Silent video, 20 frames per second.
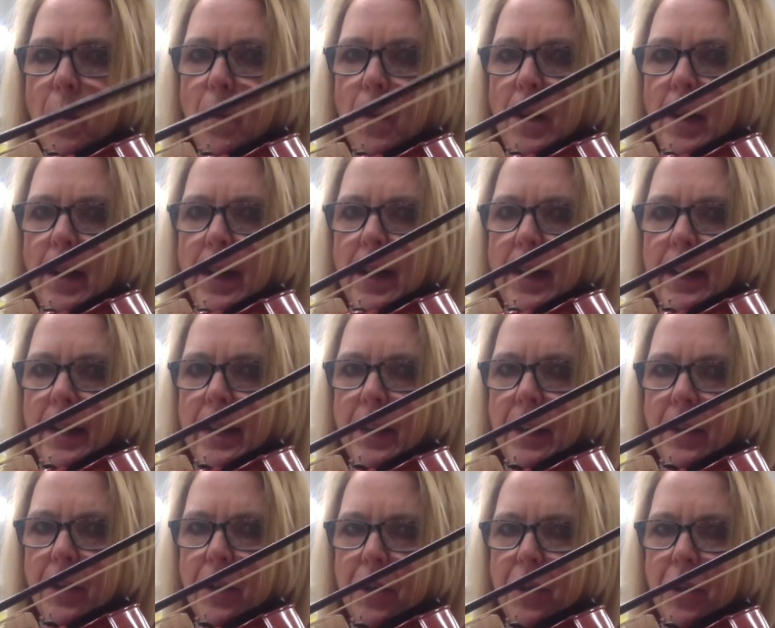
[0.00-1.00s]

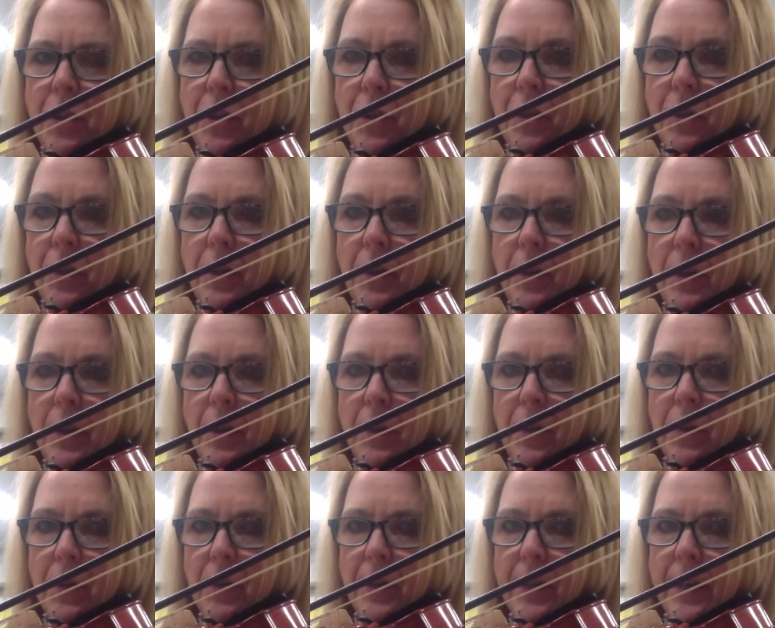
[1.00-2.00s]
1, 2,
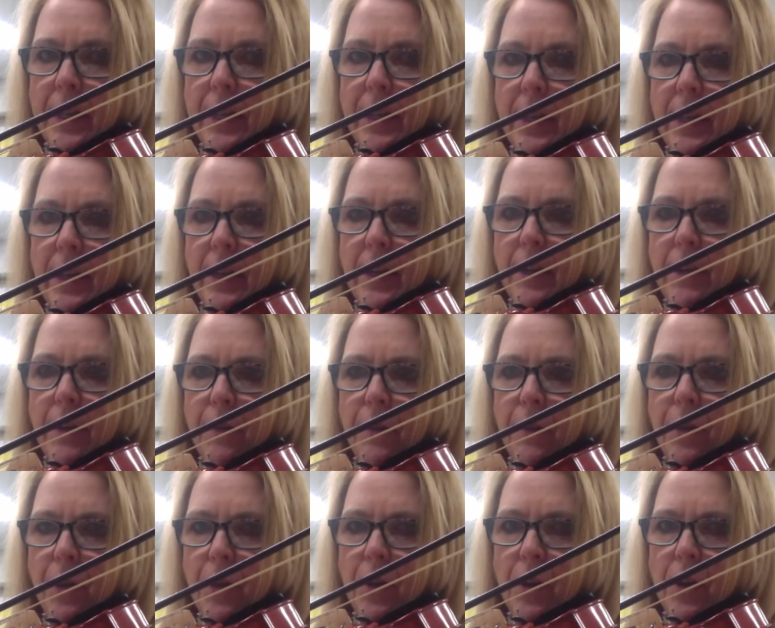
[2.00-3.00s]
3,
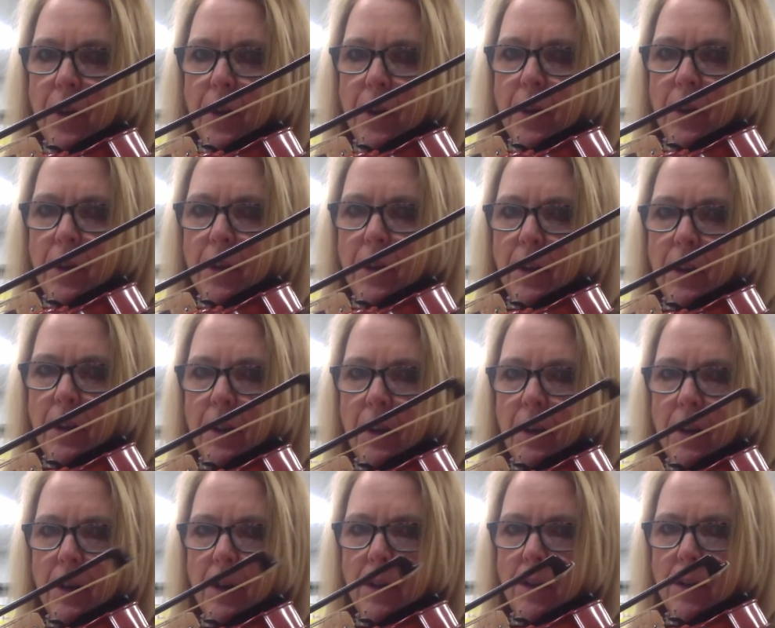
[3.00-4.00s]

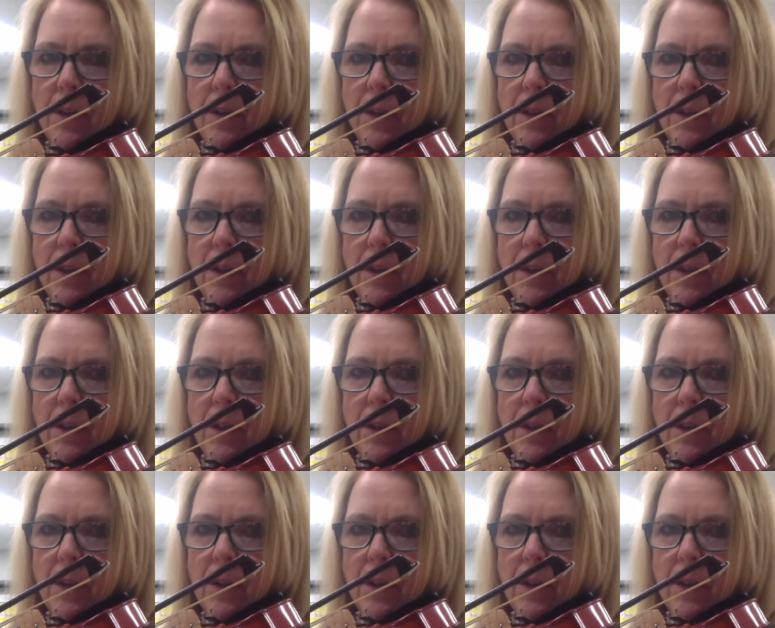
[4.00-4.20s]
4.